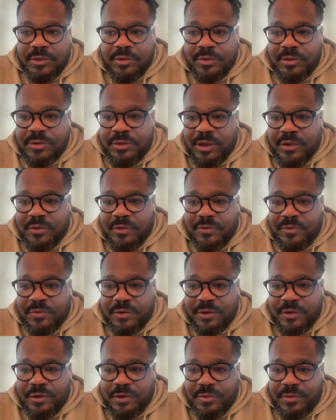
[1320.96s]
we don't have
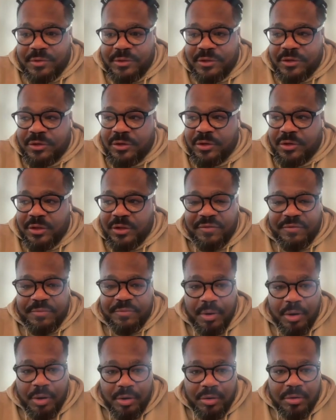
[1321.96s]
uh, we didn't have
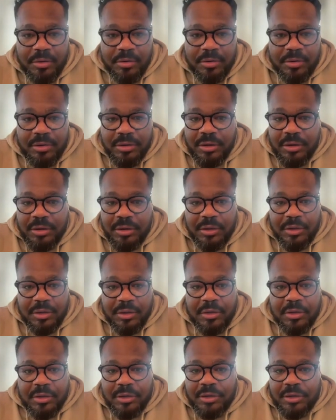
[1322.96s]
ball
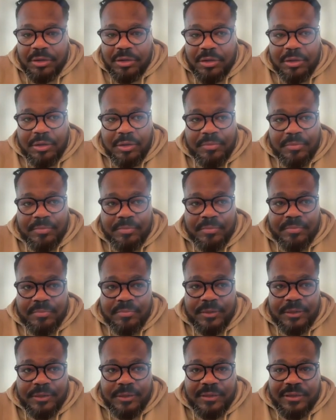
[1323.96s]

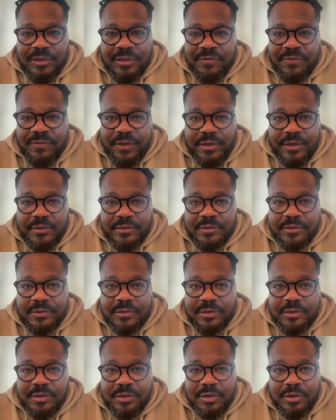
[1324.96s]
um, in
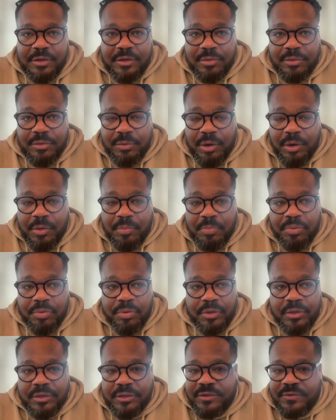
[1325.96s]
defense. Uh, we were
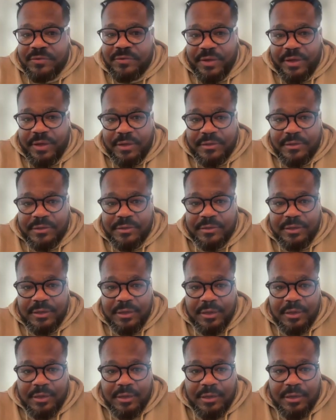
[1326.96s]
poor in defense.
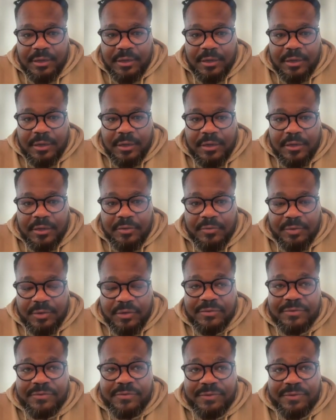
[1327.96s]
Uh, it
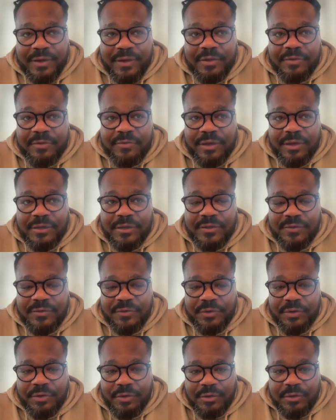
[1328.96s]
was very very
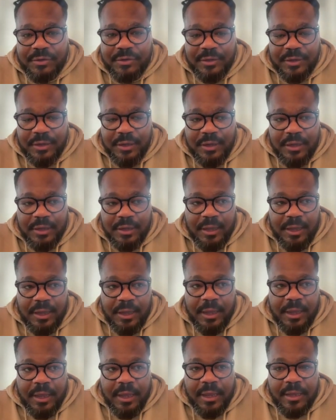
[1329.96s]
difficult,
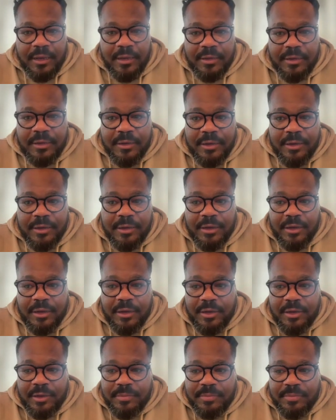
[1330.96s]
and
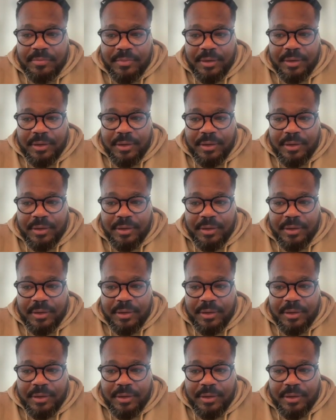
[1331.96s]
uh,